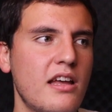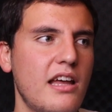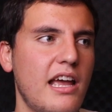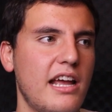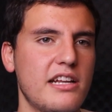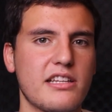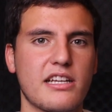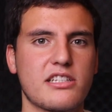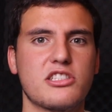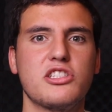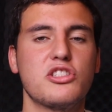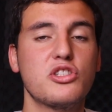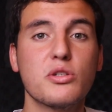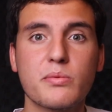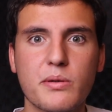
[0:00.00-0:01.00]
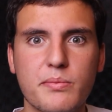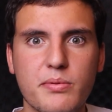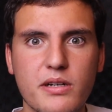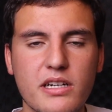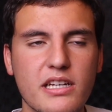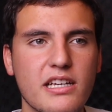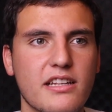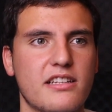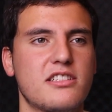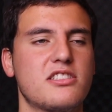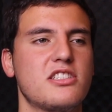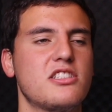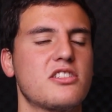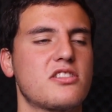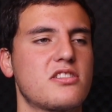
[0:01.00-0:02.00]
And like, she's super pretty, and then
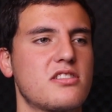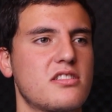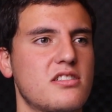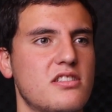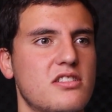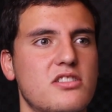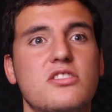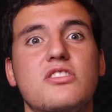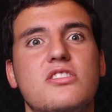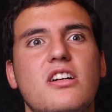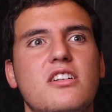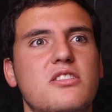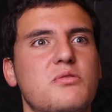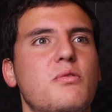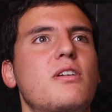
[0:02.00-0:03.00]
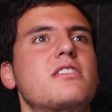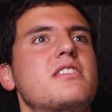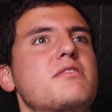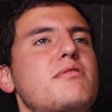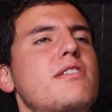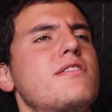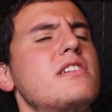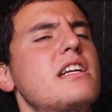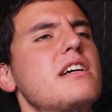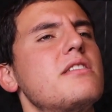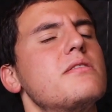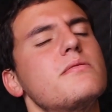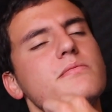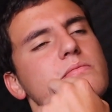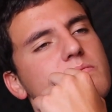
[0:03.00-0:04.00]
she just starts watching
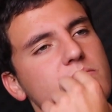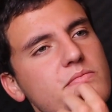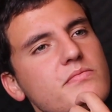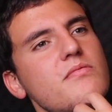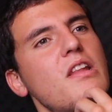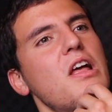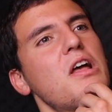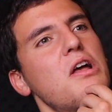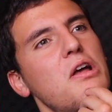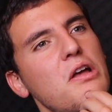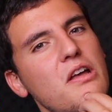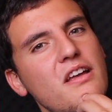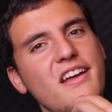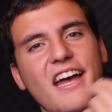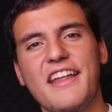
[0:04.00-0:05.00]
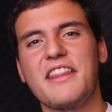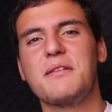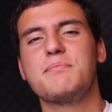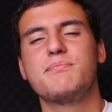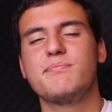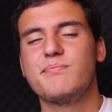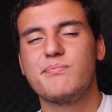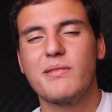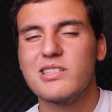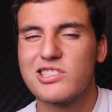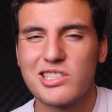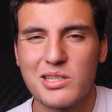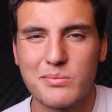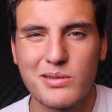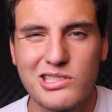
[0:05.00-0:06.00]
Riverdale. And they
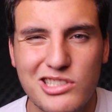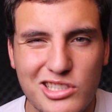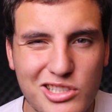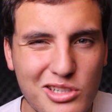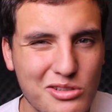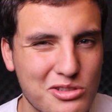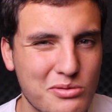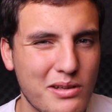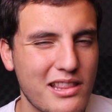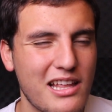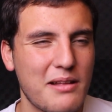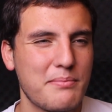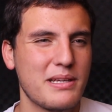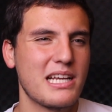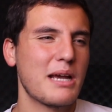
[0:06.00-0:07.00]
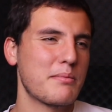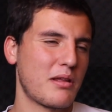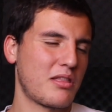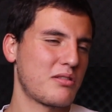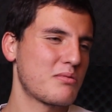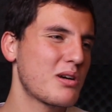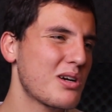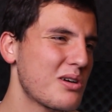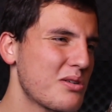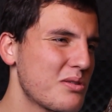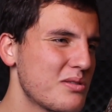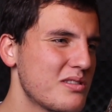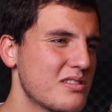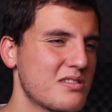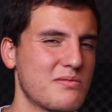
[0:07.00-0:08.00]
mentioned a bunch of shows, whether that be Game of
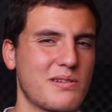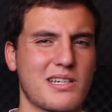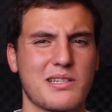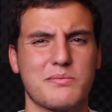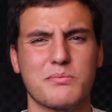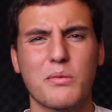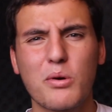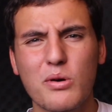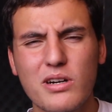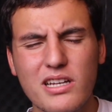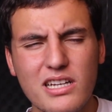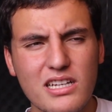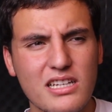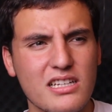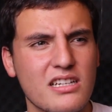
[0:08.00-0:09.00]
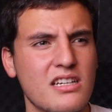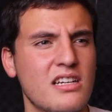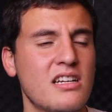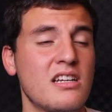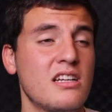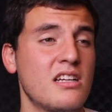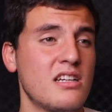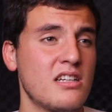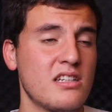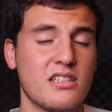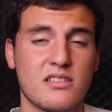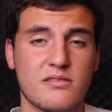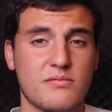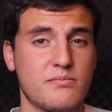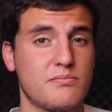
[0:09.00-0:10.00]
Thrones, Rick and Morty.
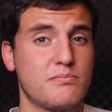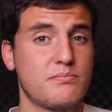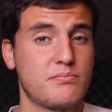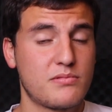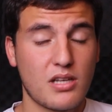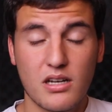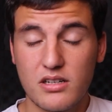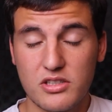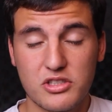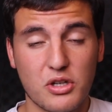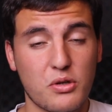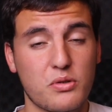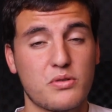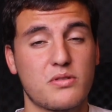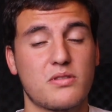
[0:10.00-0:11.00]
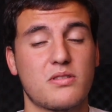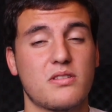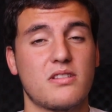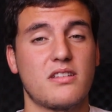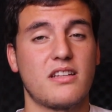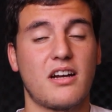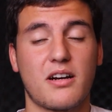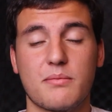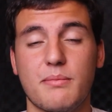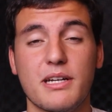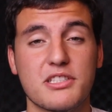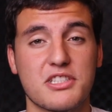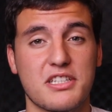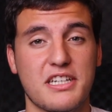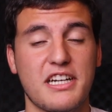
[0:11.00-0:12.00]
Ton of shows are
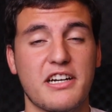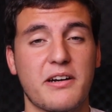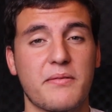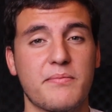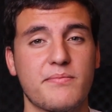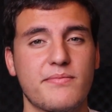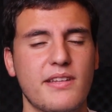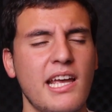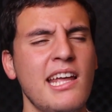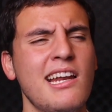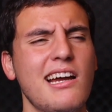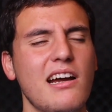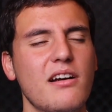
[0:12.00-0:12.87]
mentioned here, and